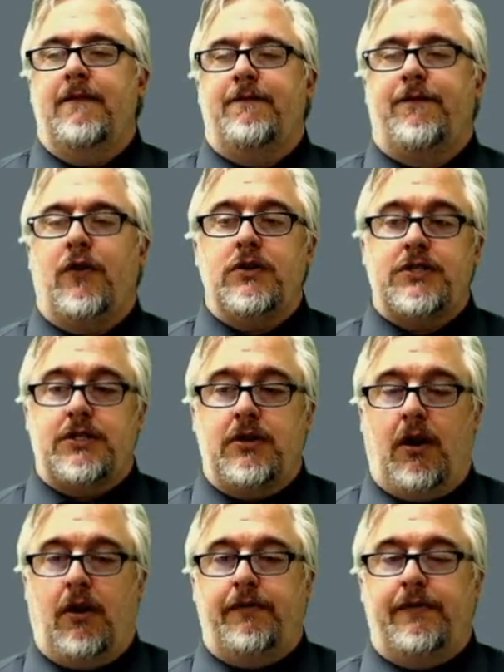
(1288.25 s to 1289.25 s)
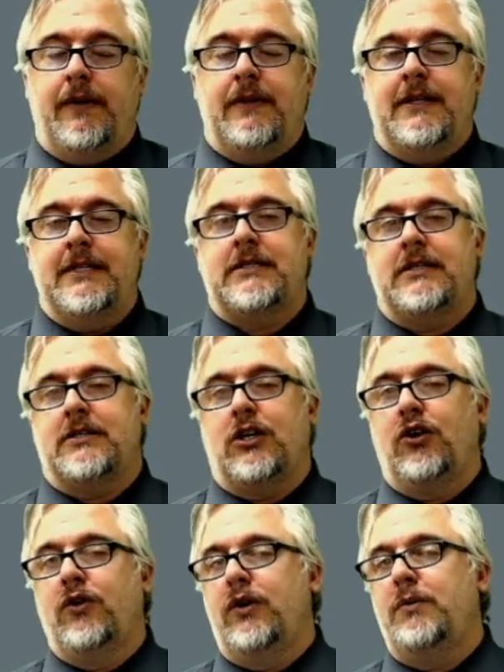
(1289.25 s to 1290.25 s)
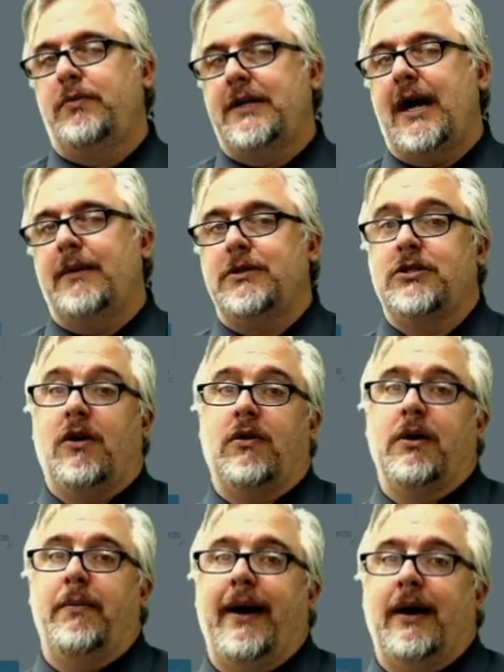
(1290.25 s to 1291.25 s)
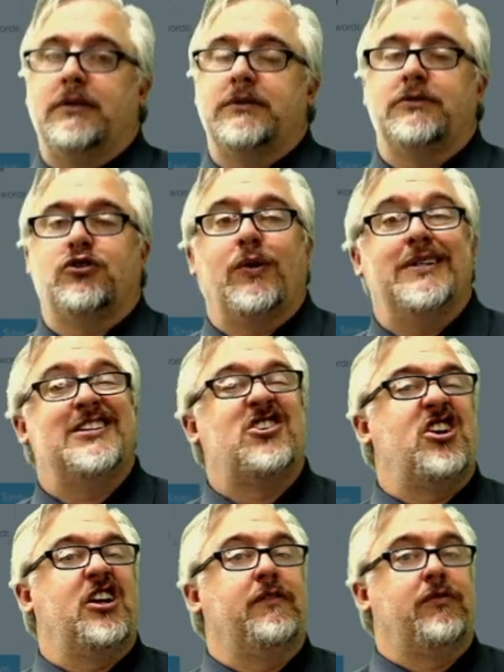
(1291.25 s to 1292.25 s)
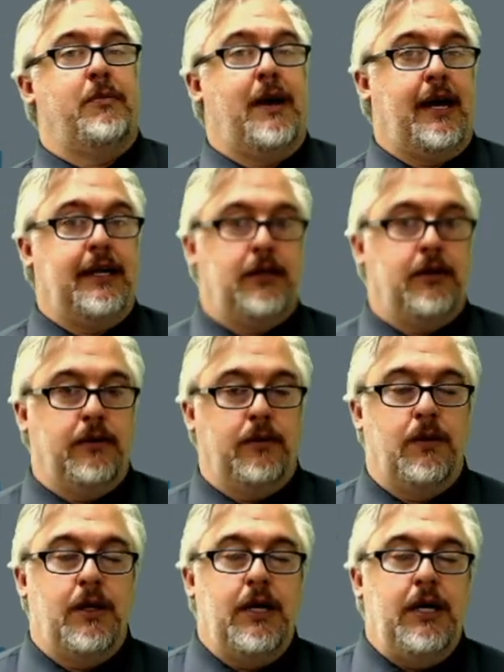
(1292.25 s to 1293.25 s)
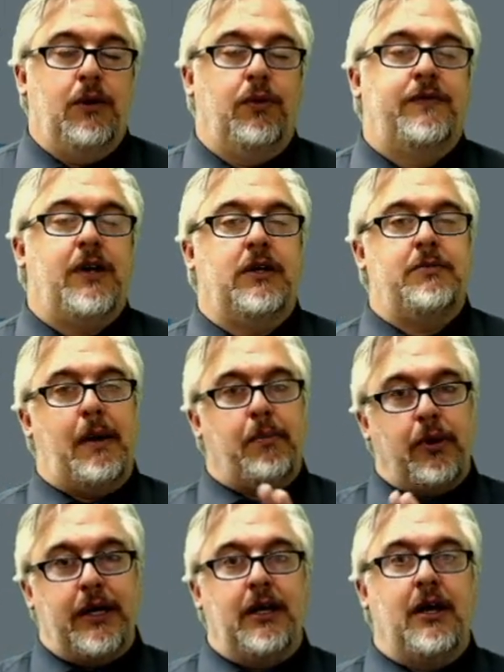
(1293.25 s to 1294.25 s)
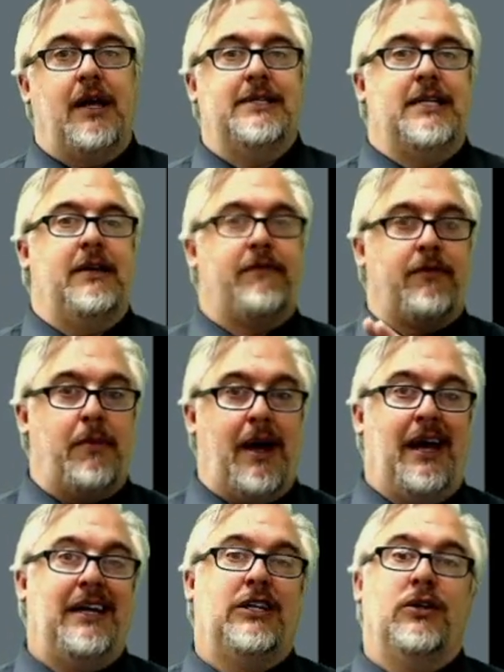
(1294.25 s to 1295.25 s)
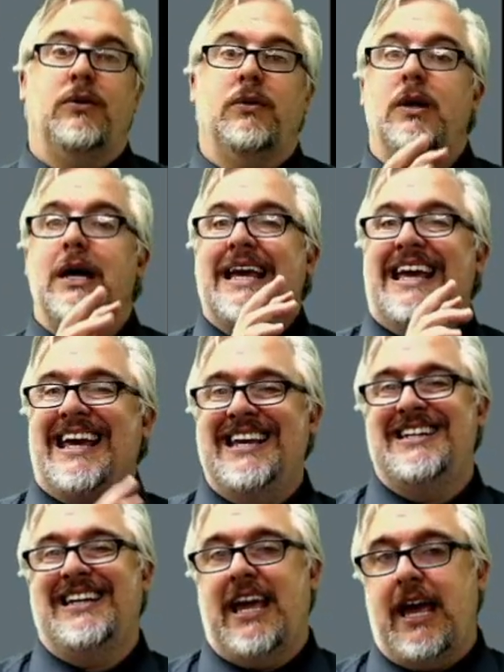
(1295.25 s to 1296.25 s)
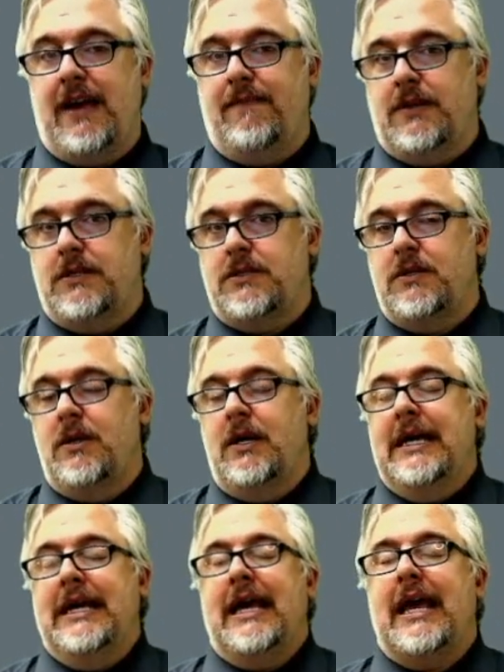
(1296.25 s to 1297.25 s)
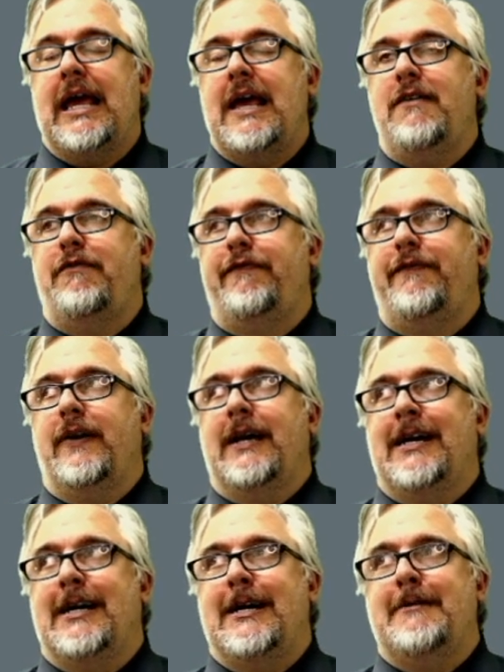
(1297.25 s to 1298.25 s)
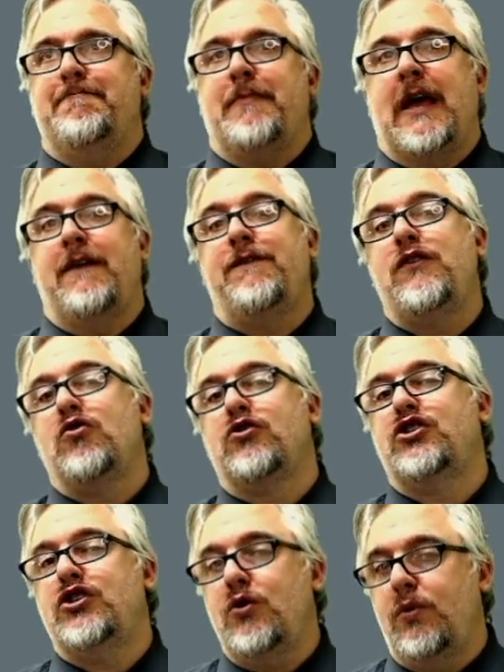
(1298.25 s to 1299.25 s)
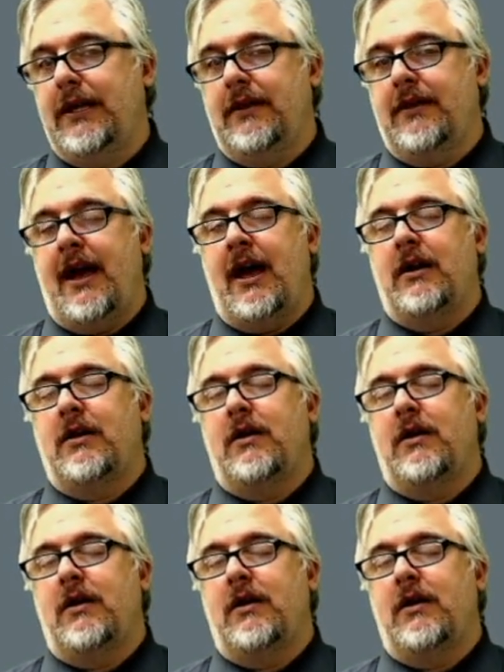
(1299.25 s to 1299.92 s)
First off, this is a good time to talk about transitioning from Haiku. And we've talked about bringing content from Haiku into Canvas. If you're doing that,